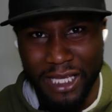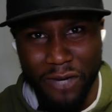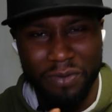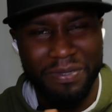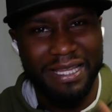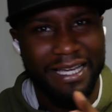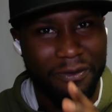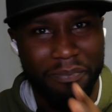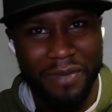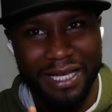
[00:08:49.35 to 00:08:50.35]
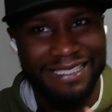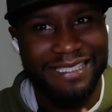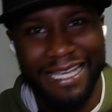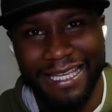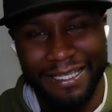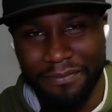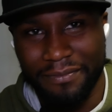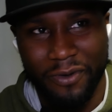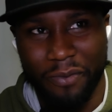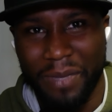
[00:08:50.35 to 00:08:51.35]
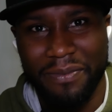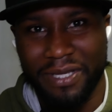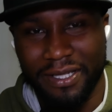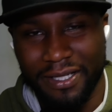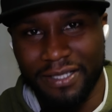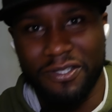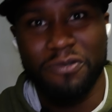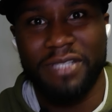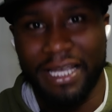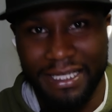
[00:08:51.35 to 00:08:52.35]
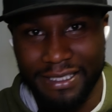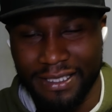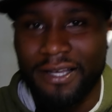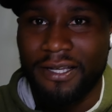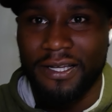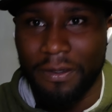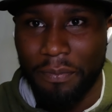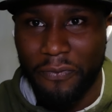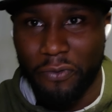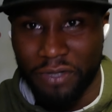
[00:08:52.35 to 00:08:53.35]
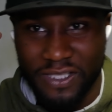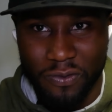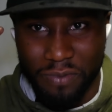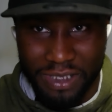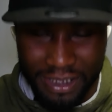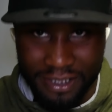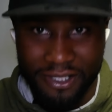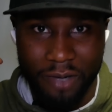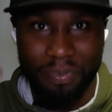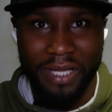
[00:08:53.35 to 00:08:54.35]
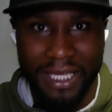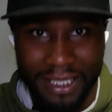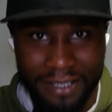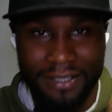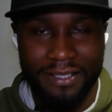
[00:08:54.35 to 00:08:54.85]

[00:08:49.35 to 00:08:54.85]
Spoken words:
It would be like a second or maybe 2 seconds before this one would start playing,